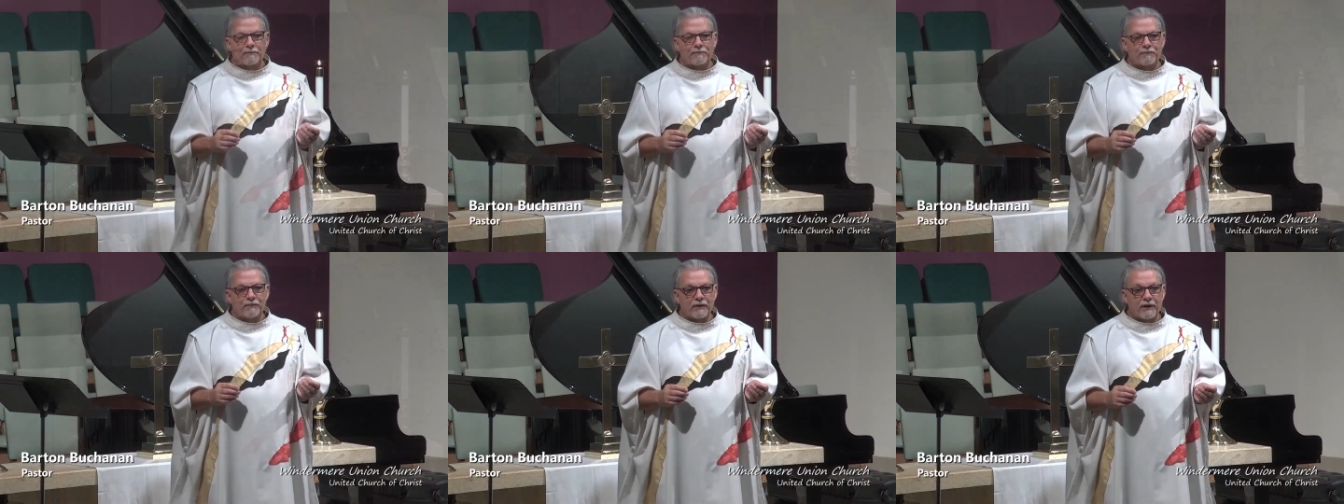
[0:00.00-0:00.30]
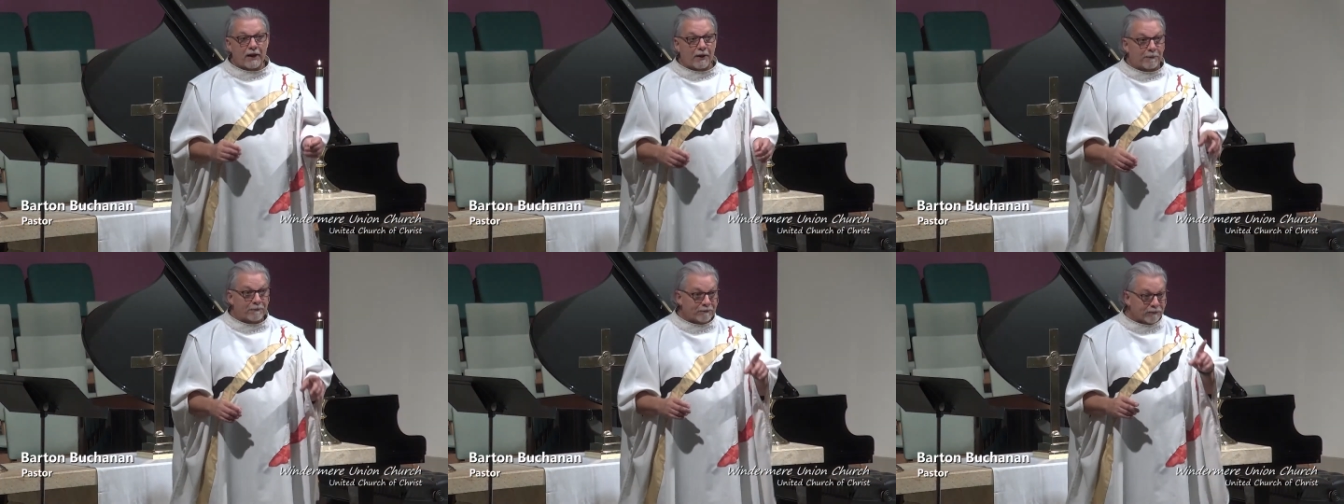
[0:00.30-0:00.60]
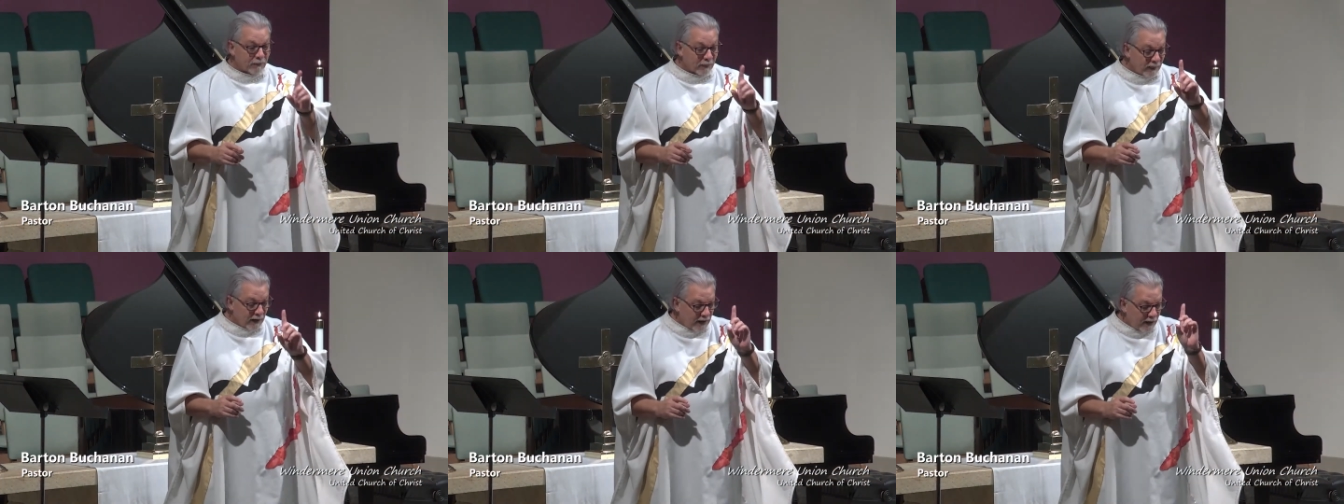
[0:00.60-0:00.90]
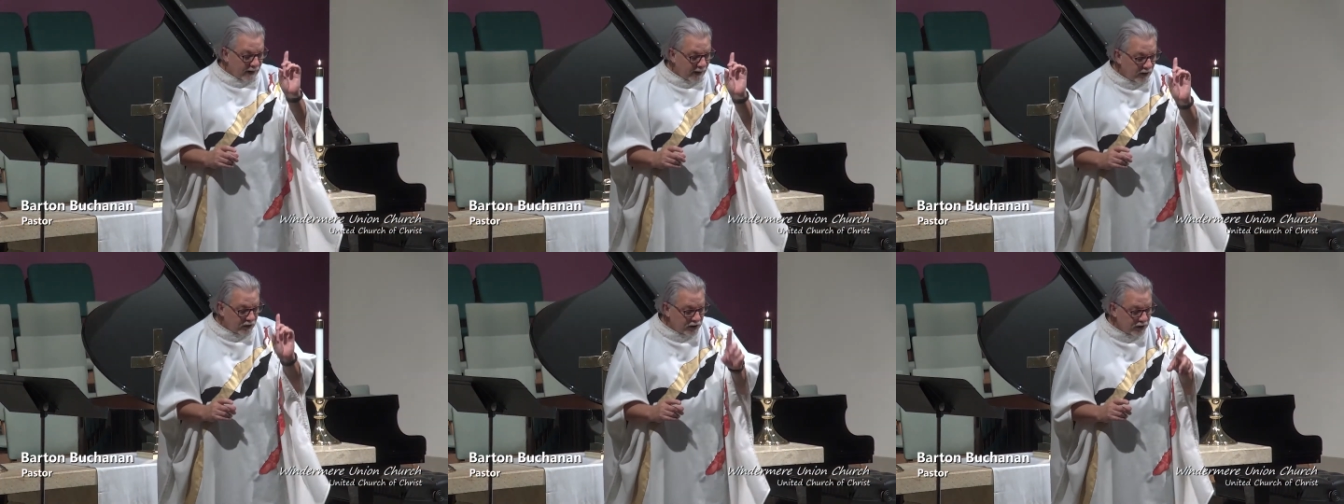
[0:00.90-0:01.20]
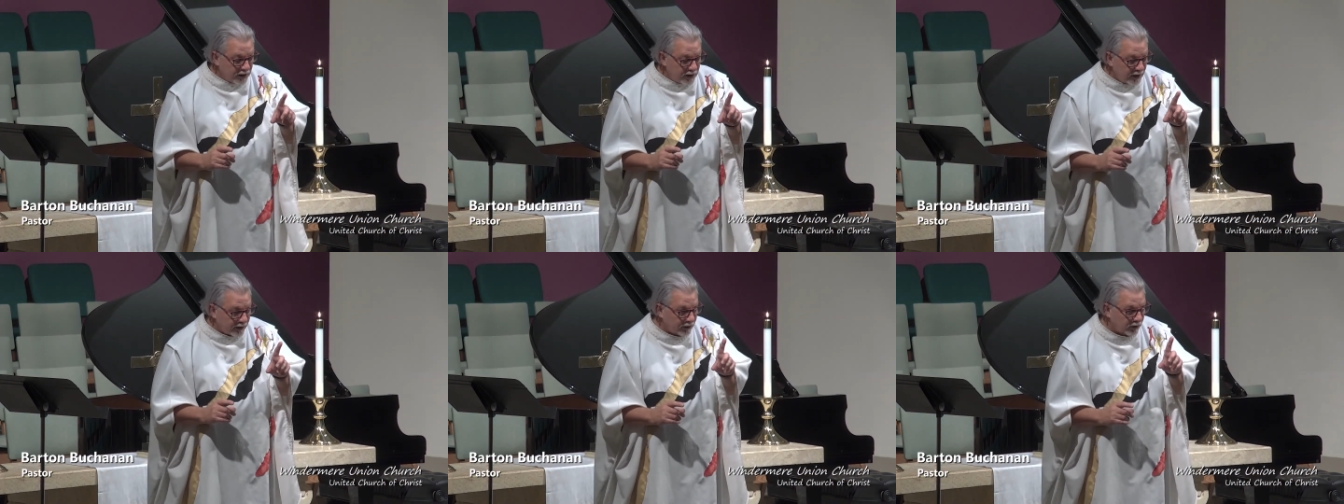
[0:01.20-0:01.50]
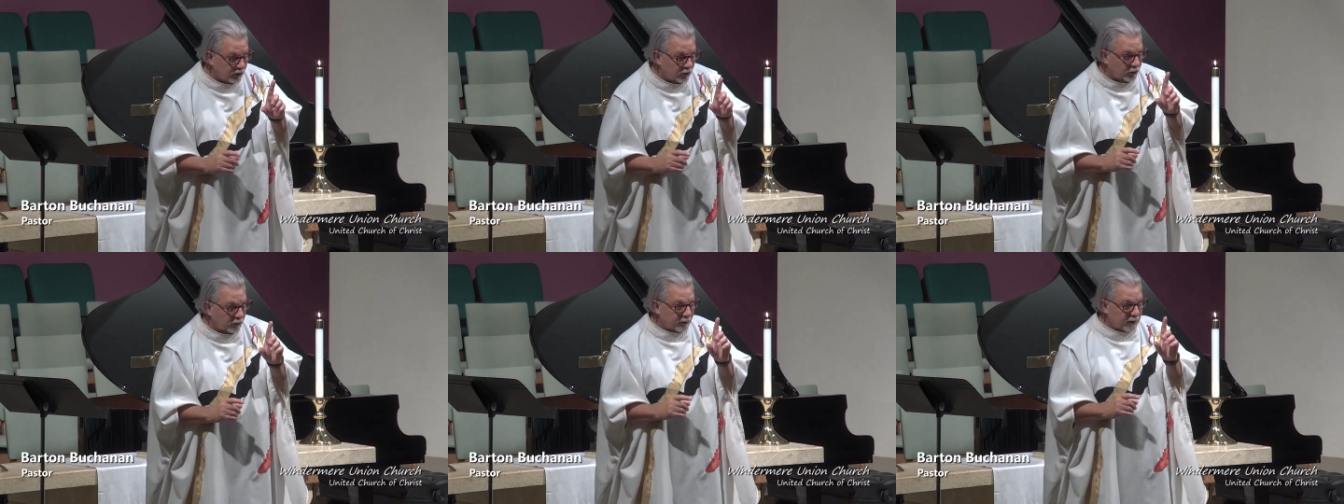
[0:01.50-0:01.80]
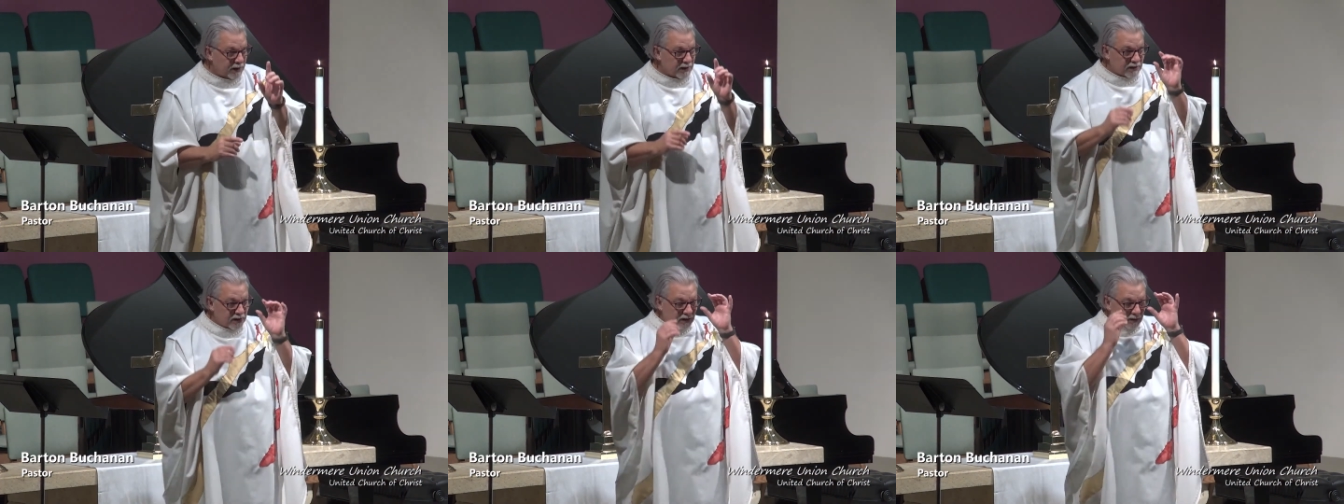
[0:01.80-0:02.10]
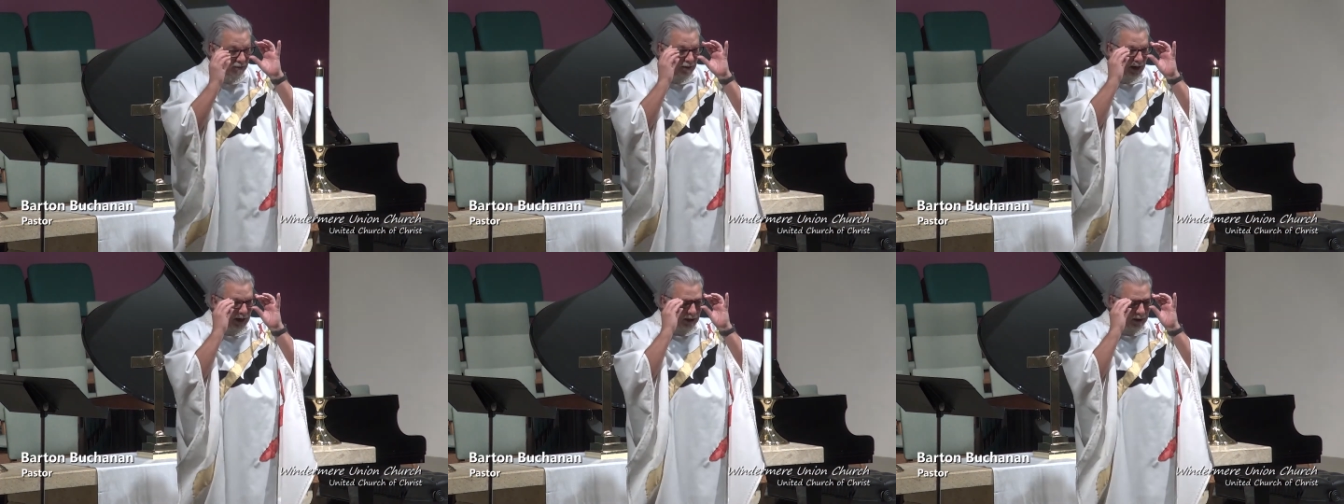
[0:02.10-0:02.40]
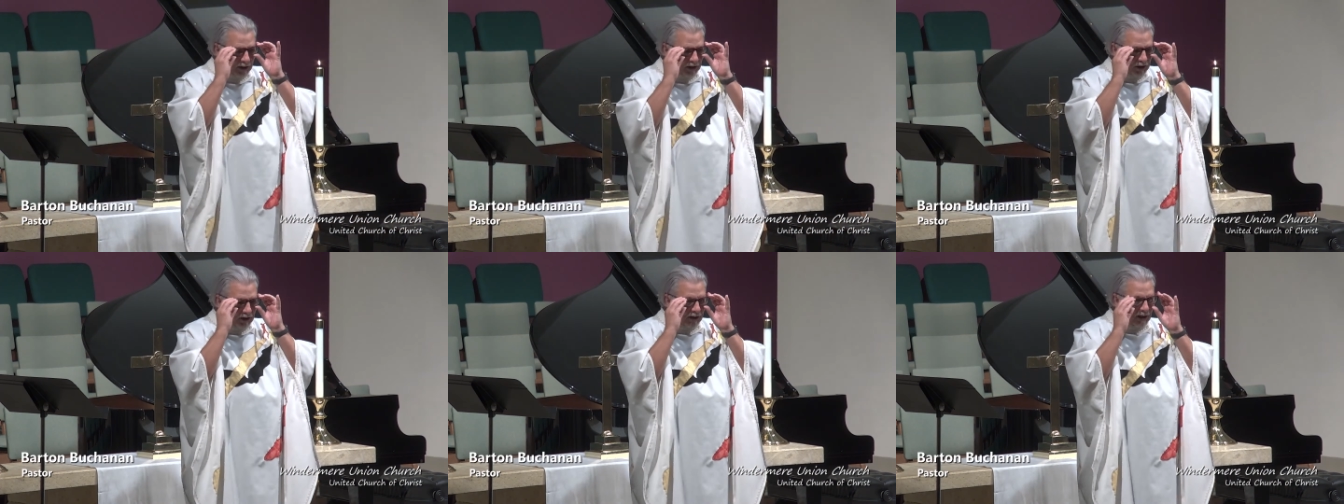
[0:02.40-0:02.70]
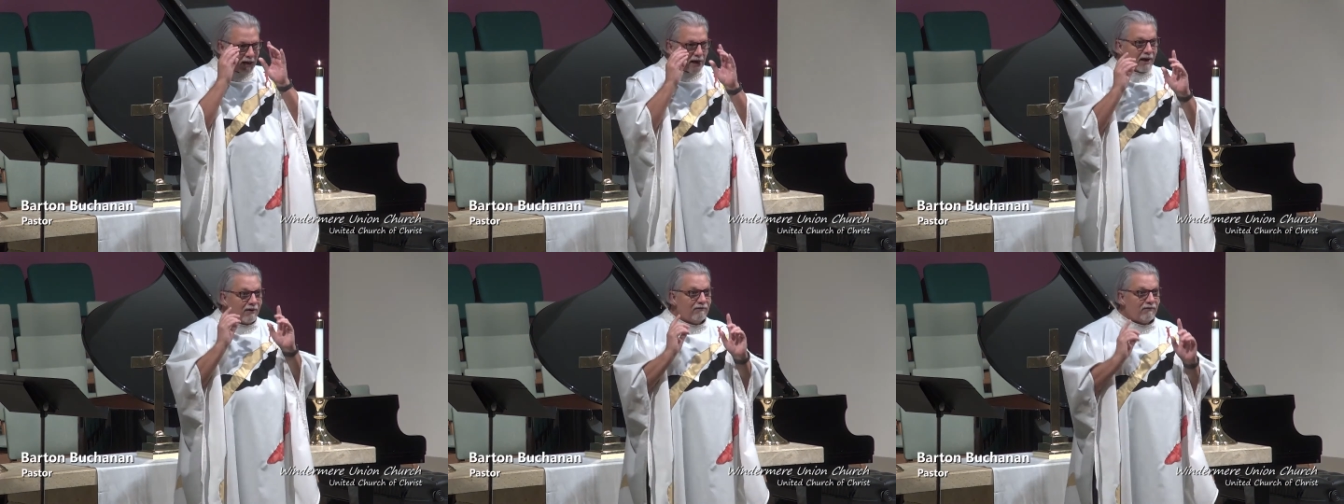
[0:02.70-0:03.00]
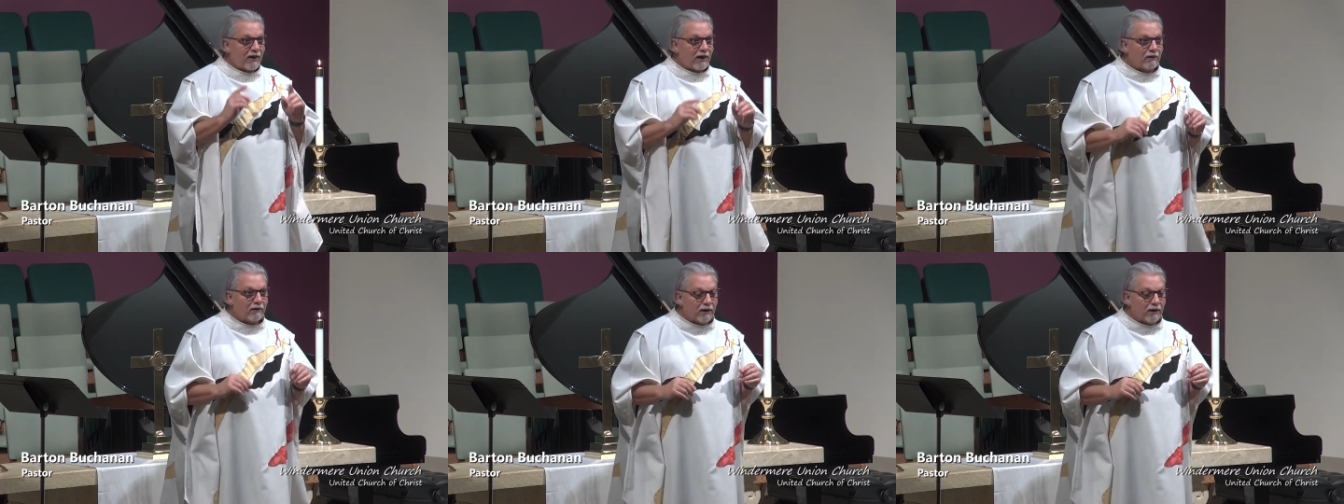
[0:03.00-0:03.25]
Now, here's another little piece in the passage that I found